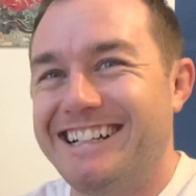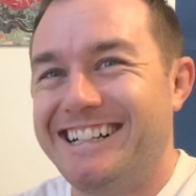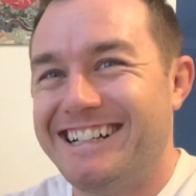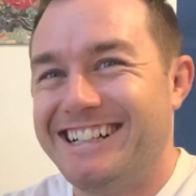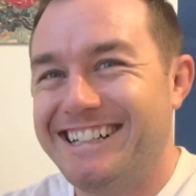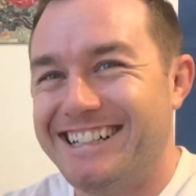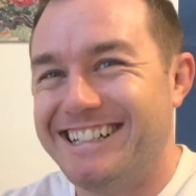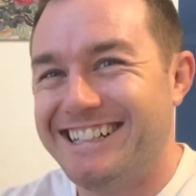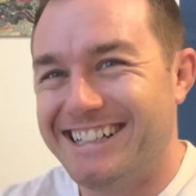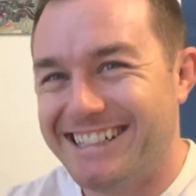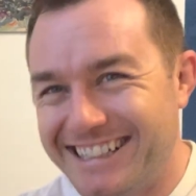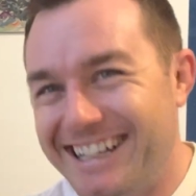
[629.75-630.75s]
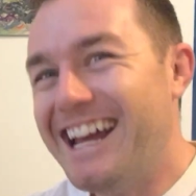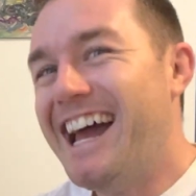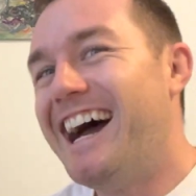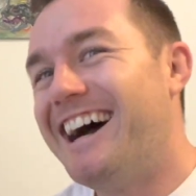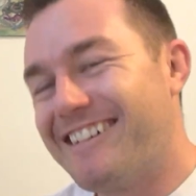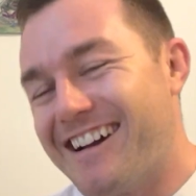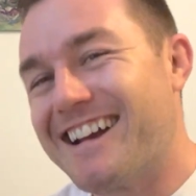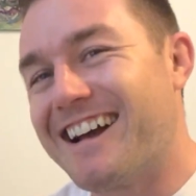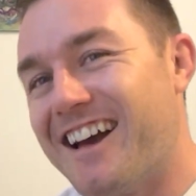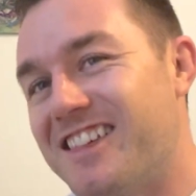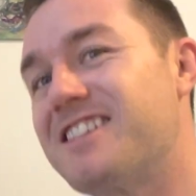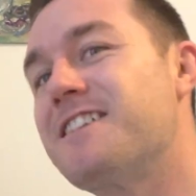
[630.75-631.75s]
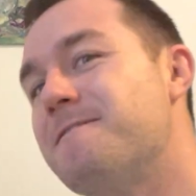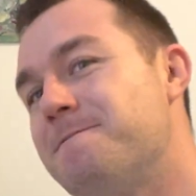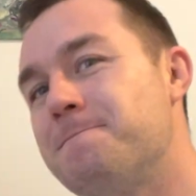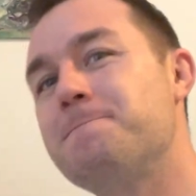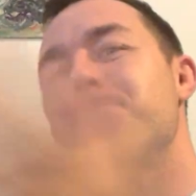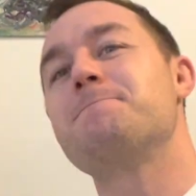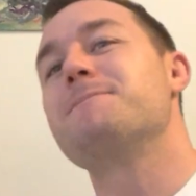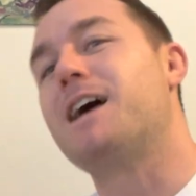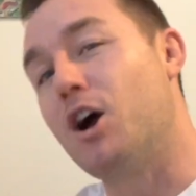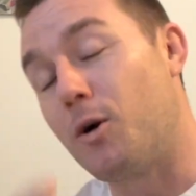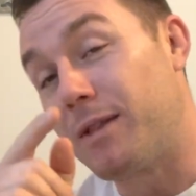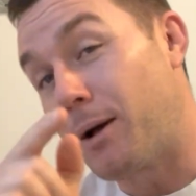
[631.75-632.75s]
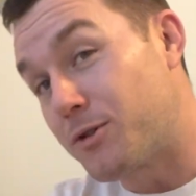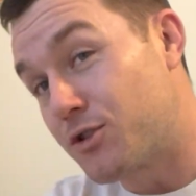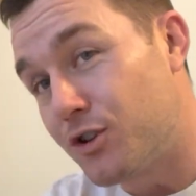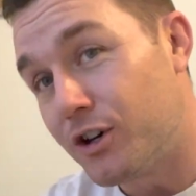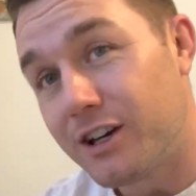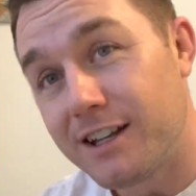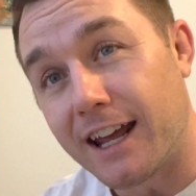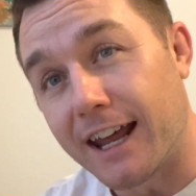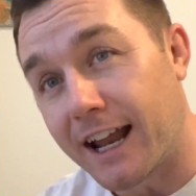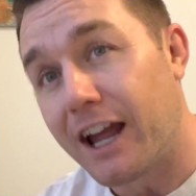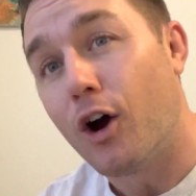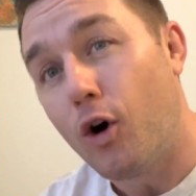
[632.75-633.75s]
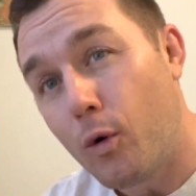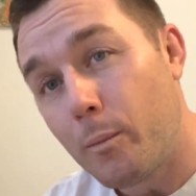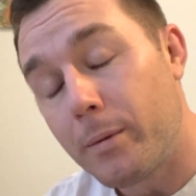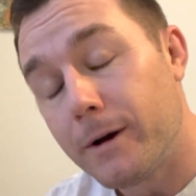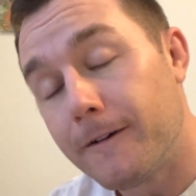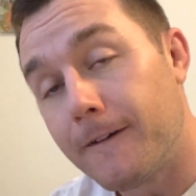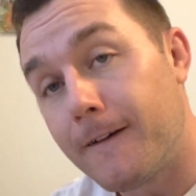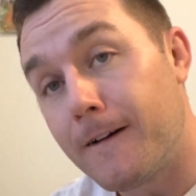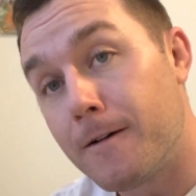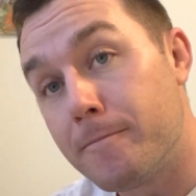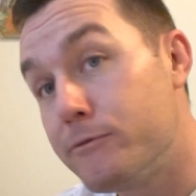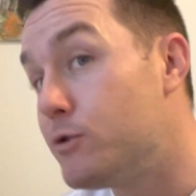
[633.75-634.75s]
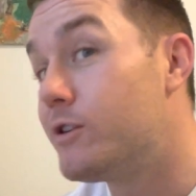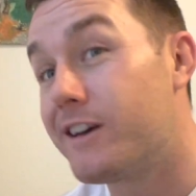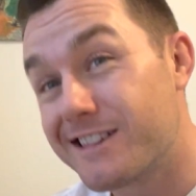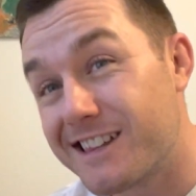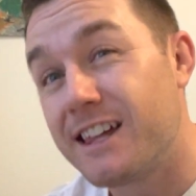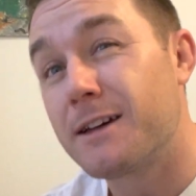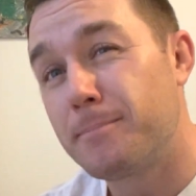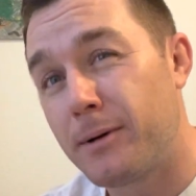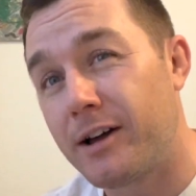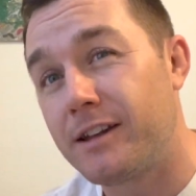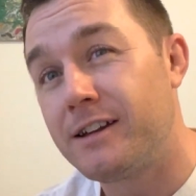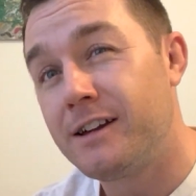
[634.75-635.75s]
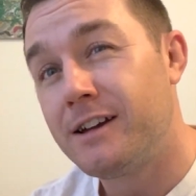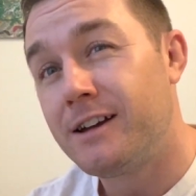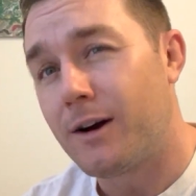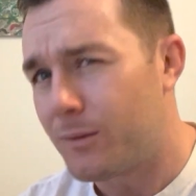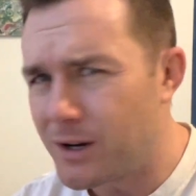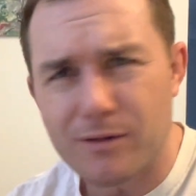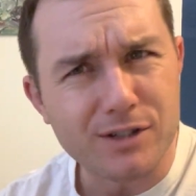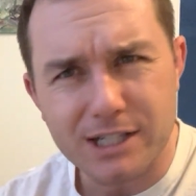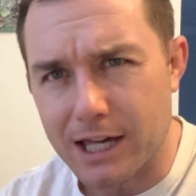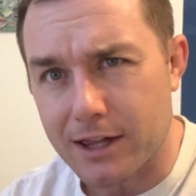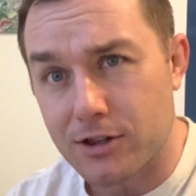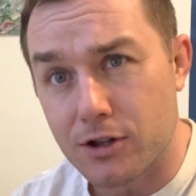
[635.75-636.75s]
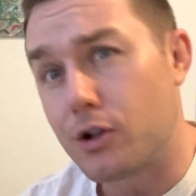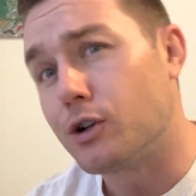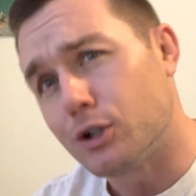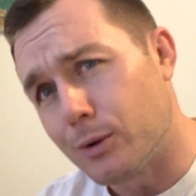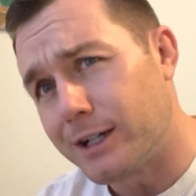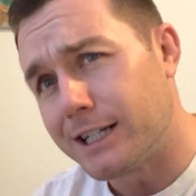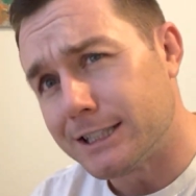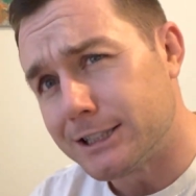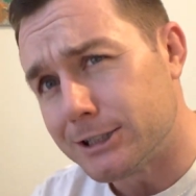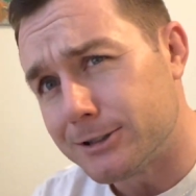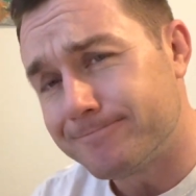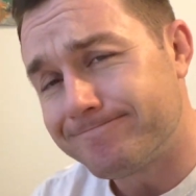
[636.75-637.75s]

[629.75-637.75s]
All right, guys. I hope that was good, and I hope you guys kick butt whatever test you're going into.